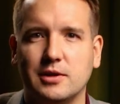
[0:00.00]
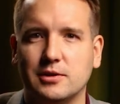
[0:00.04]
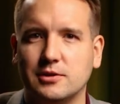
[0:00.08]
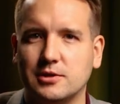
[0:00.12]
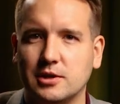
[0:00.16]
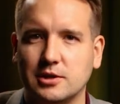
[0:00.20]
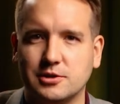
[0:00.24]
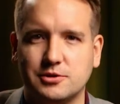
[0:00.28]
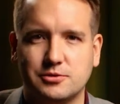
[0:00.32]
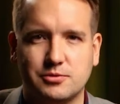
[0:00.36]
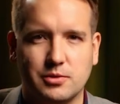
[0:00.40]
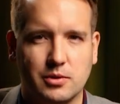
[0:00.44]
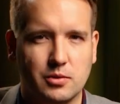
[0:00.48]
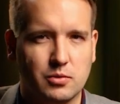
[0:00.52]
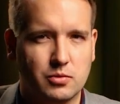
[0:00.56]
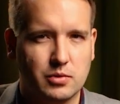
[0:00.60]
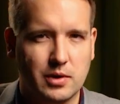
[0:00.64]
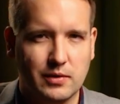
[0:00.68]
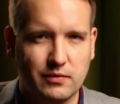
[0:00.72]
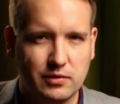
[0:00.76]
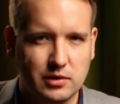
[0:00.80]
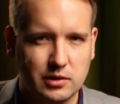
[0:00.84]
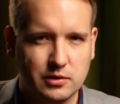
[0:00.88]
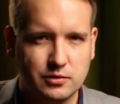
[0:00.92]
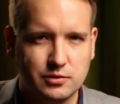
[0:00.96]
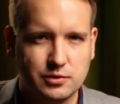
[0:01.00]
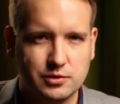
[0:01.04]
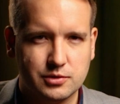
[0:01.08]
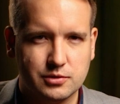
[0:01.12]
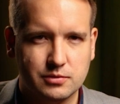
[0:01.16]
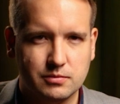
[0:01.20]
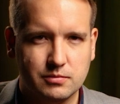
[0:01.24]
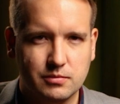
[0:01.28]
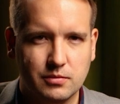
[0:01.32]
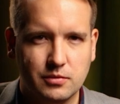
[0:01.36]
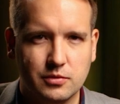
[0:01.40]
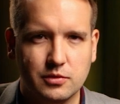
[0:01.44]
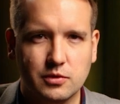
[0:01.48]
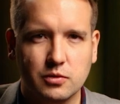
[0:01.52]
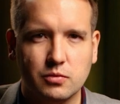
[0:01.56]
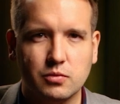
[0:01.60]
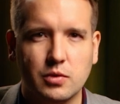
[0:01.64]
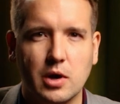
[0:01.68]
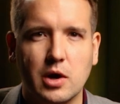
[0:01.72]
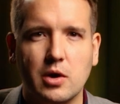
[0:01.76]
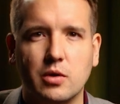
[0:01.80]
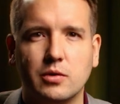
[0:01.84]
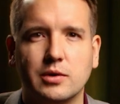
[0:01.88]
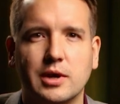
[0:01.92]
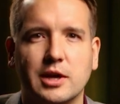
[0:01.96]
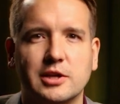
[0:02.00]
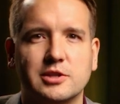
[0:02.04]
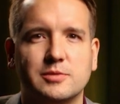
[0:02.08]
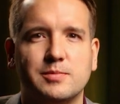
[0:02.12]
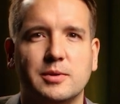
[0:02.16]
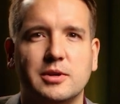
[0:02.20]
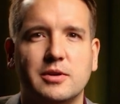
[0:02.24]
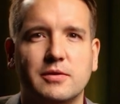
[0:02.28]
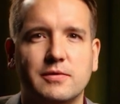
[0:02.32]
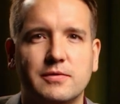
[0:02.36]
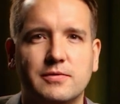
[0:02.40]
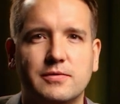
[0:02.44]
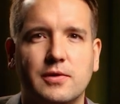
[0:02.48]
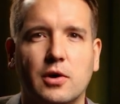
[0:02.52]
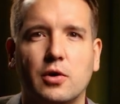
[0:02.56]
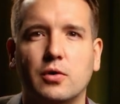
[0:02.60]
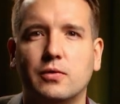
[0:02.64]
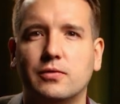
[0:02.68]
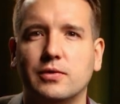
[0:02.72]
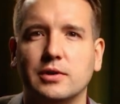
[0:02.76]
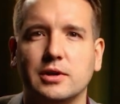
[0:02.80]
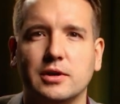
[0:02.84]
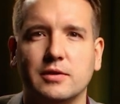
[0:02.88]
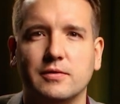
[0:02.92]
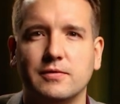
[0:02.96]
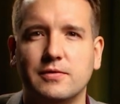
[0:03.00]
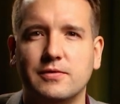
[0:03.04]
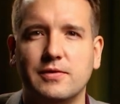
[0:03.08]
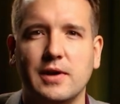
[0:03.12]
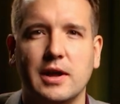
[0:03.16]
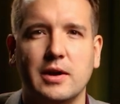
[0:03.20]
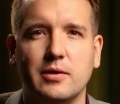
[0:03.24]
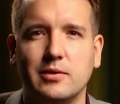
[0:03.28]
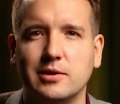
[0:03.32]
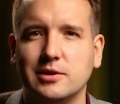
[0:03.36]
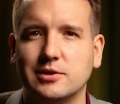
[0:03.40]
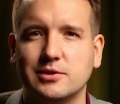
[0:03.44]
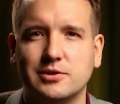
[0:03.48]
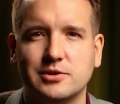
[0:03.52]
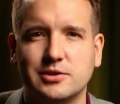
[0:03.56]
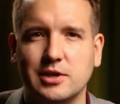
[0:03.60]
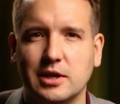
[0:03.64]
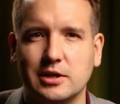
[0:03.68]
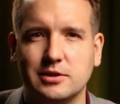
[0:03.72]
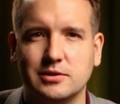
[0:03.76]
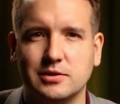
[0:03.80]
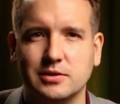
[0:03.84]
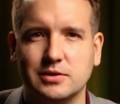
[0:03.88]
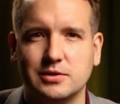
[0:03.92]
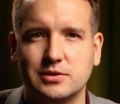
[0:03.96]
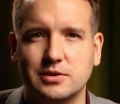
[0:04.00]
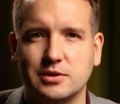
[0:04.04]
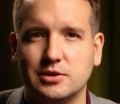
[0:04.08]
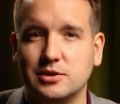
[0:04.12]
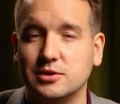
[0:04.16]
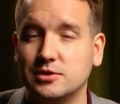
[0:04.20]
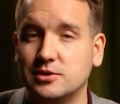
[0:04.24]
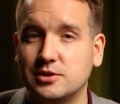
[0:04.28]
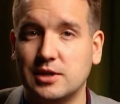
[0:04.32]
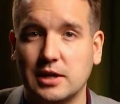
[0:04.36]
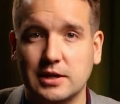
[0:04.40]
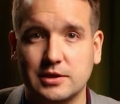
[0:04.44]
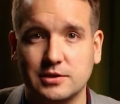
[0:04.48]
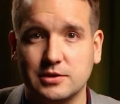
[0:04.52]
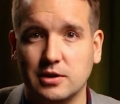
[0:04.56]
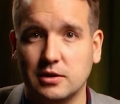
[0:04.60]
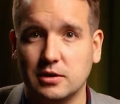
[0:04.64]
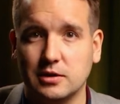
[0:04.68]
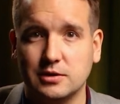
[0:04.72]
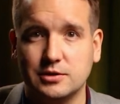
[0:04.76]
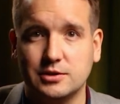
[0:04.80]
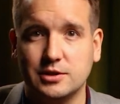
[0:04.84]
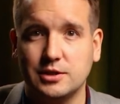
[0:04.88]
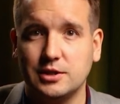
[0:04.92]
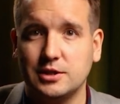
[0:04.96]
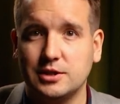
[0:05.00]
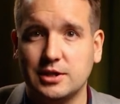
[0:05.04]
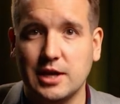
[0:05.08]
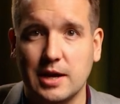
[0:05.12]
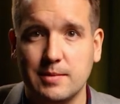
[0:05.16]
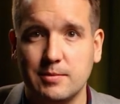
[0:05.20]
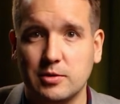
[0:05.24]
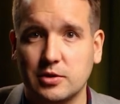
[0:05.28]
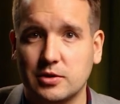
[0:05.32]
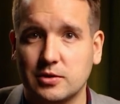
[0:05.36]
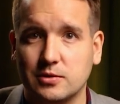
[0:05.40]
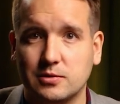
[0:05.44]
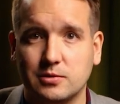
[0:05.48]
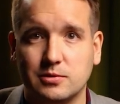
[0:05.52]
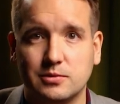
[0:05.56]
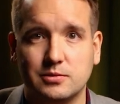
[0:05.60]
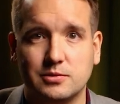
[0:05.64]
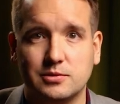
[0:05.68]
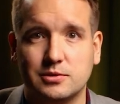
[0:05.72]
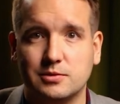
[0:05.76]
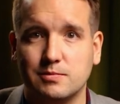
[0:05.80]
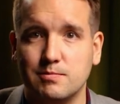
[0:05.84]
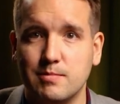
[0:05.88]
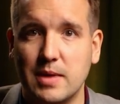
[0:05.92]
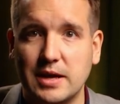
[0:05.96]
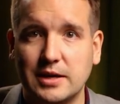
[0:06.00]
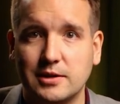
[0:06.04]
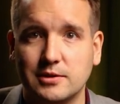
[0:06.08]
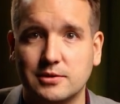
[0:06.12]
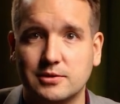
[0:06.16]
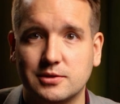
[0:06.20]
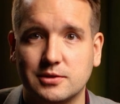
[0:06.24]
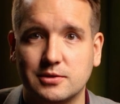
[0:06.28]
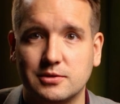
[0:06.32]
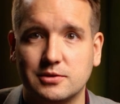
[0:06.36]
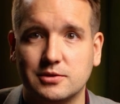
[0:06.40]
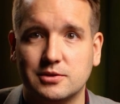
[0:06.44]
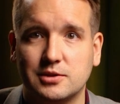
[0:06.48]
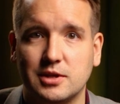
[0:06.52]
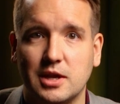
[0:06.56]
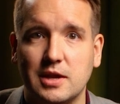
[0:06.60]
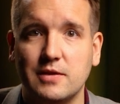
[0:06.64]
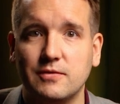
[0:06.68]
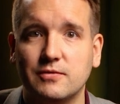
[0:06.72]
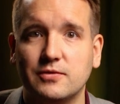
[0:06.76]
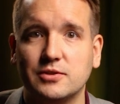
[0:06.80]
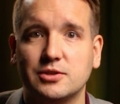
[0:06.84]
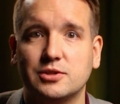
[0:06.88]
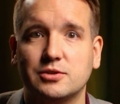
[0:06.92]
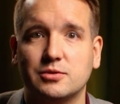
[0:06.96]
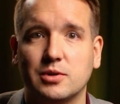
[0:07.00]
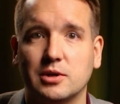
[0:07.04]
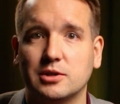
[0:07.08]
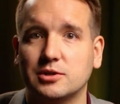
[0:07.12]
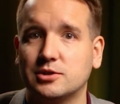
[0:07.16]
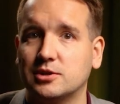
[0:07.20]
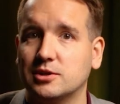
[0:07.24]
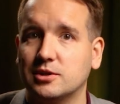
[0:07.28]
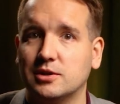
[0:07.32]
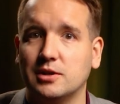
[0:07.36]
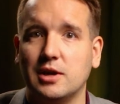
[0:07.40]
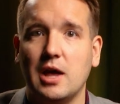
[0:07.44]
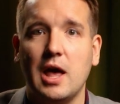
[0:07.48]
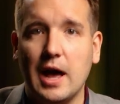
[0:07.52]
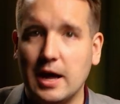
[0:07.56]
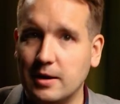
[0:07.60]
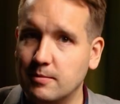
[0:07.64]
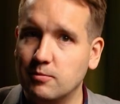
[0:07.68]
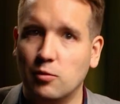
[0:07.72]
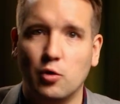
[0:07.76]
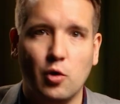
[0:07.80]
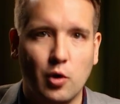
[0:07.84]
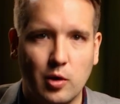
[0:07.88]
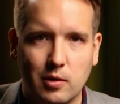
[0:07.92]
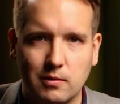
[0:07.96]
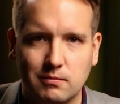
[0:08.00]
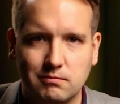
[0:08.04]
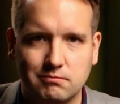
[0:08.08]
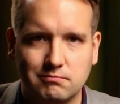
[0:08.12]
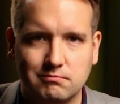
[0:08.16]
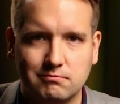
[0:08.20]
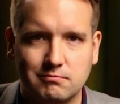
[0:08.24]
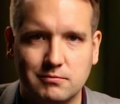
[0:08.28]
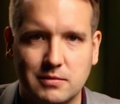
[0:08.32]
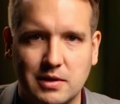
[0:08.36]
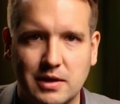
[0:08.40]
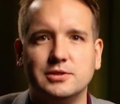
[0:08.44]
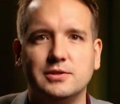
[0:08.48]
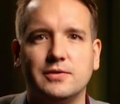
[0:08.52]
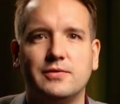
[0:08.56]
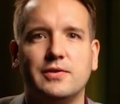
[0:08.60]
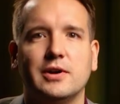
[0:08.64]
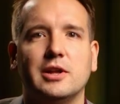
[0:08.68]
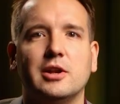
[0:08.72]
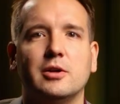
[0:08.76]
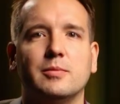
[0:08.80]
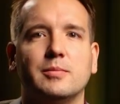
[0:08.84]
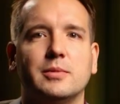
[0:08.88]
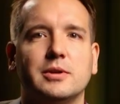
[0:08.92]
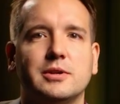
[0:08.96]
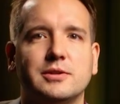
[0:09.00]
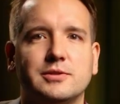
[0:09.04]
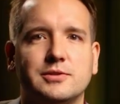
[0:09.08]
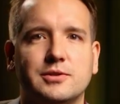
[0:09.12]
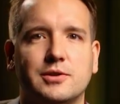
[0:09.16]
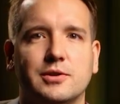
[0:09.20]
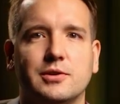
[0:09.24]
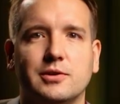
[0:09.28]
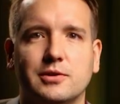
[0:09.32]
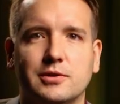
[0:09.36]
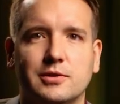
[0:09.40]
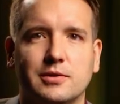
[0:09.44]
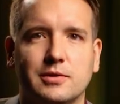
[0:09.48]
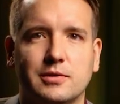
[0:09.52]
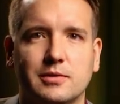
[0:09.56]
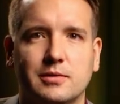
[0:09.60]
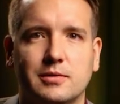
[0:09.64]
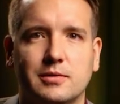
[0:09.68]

Industrial Revolution, the world has been evolving in various sectors such as technology, chemicals, medicines, infrastructure, and more. Development is good,